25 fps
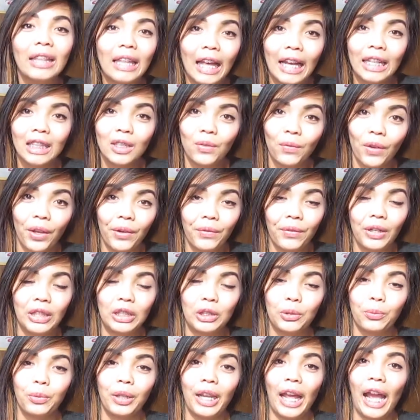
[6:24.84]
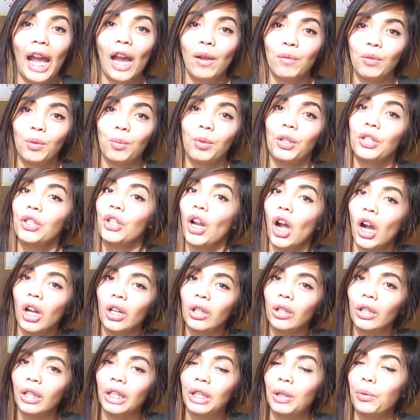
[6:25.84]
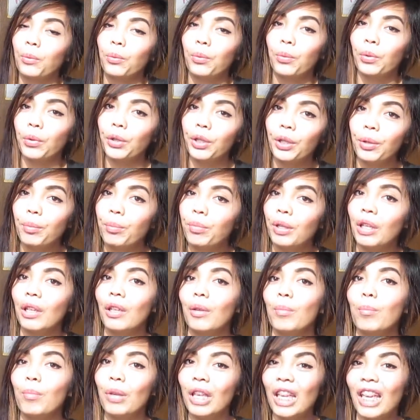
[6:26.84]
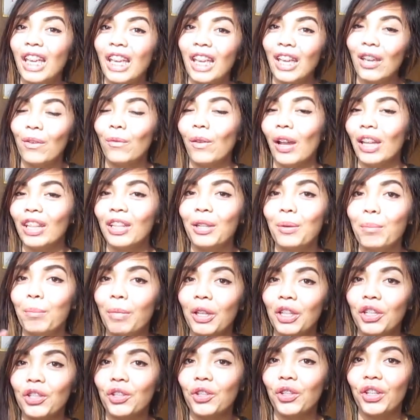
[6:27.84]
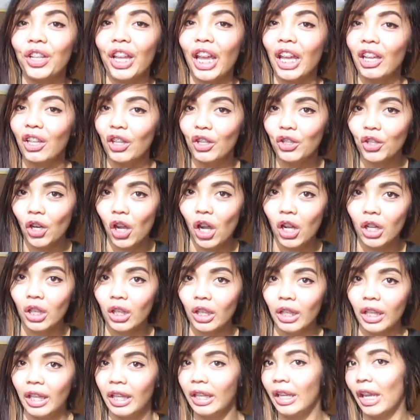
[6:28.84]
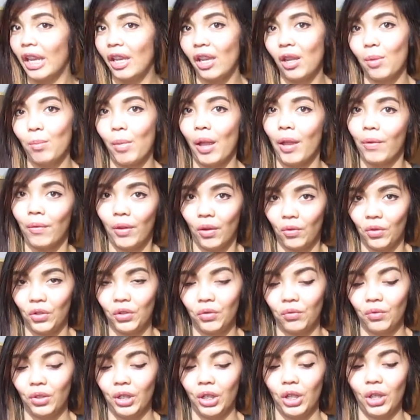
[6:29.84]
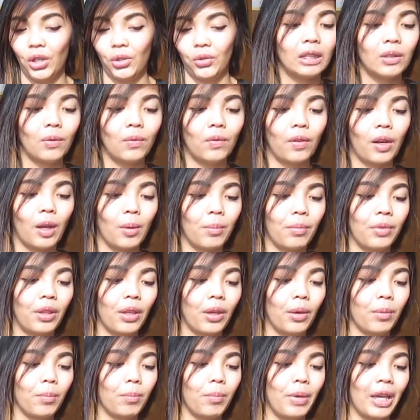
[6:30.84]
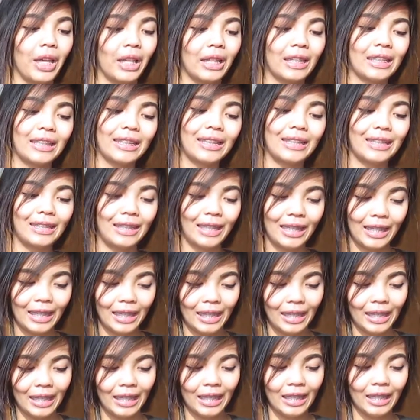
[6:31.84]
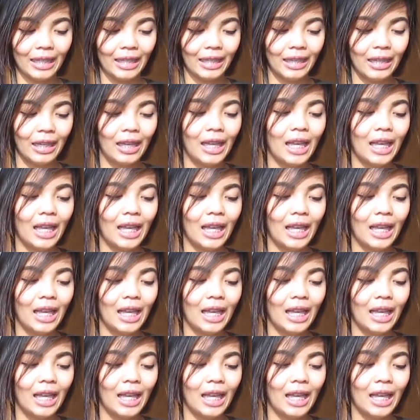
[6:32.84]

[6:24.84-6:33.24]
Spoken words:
last favorites would have to be chocolate. It wouldn't be me if I didn't mention any chocolate in any of my favorites videos. From the Merci